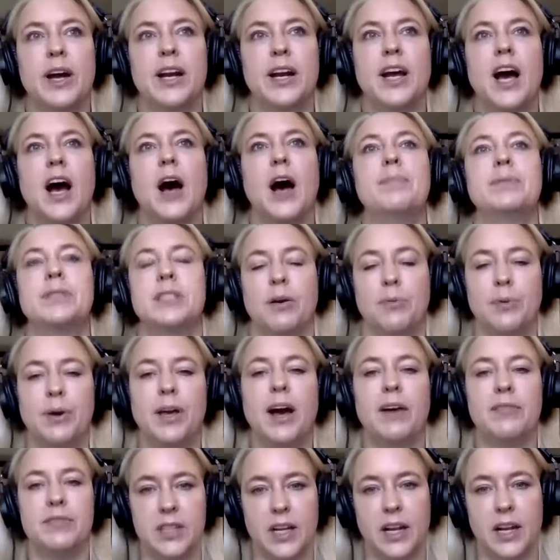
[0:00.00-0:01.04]
And it helps that we
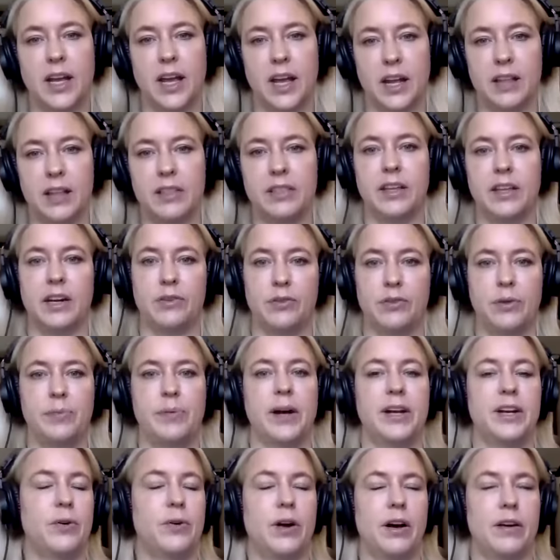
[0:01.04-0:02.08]
have a dedicated theater room.
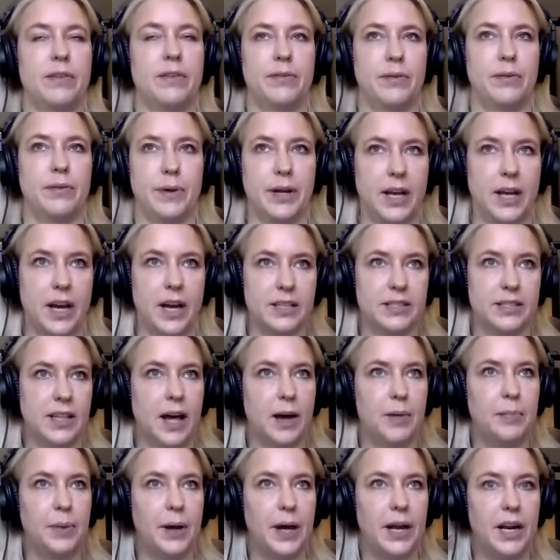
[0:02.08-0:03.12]
I know not everybody has
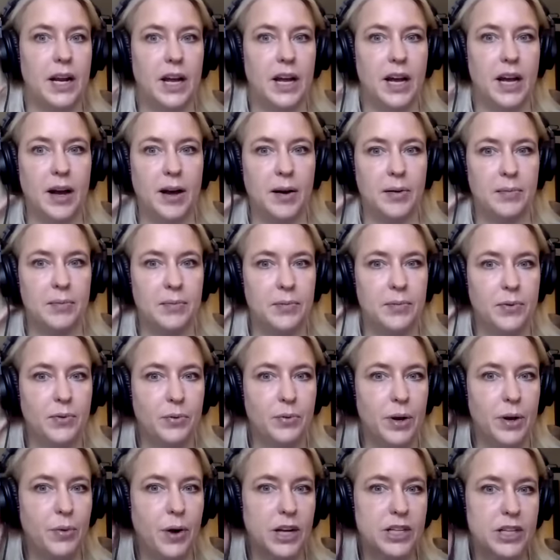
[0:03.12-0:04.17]
that, but
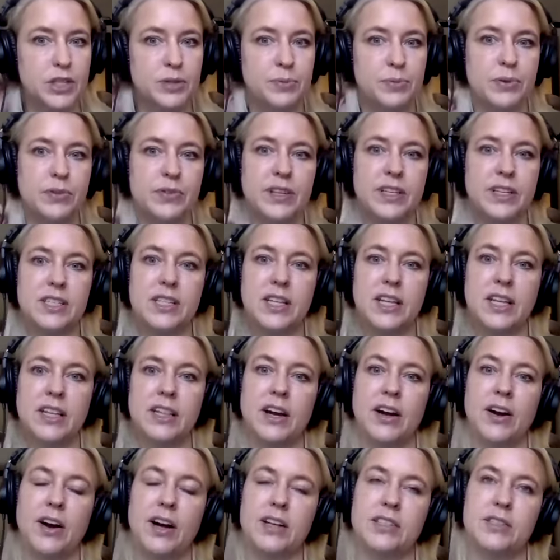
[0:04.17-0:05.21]
we watch movies in
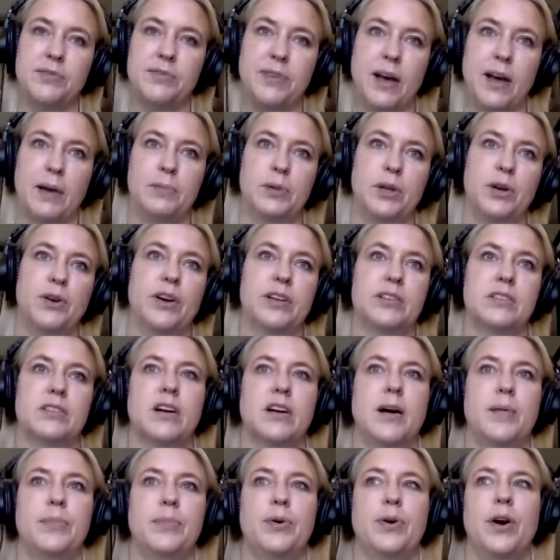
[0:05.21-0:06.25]
there as a family or as a
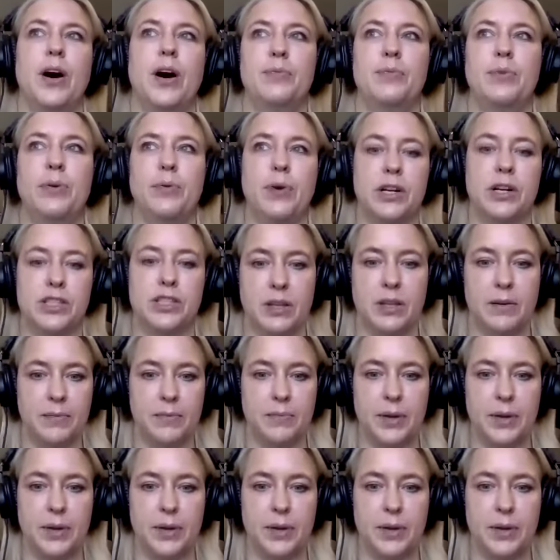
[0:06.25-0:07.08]
couple and we watch them.